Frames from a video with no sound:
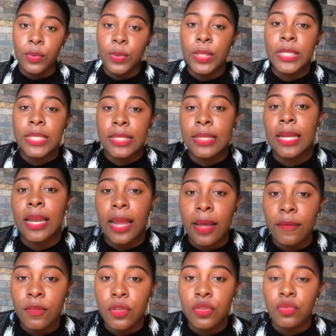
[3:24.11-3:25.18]
who it is that
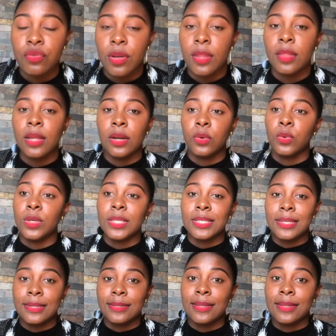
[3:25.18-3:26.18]
gave you strength, and who it is